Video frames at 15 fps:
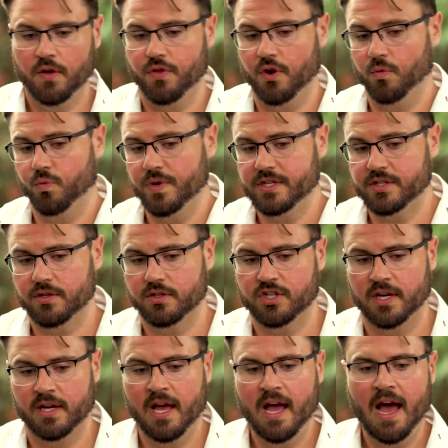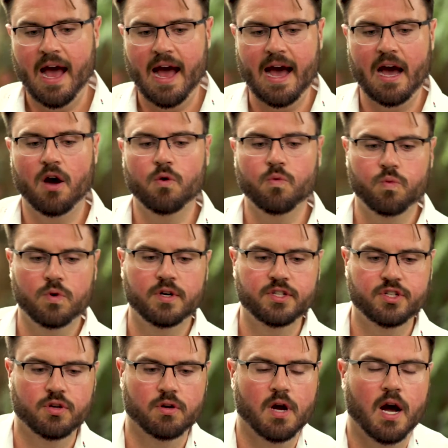they're researching, how
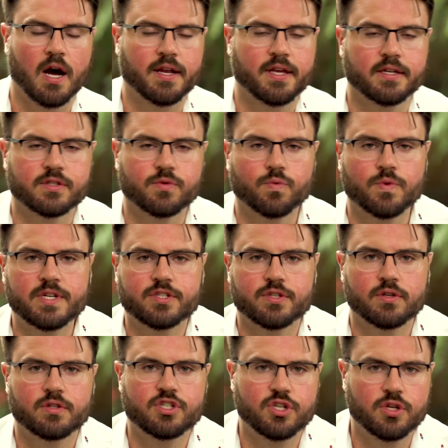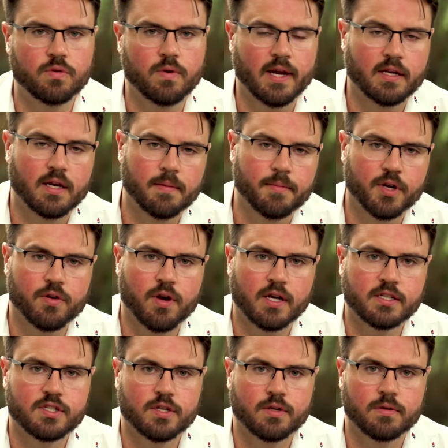would your audience research you and come
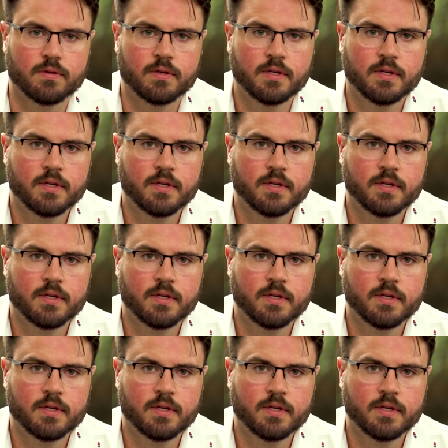across you?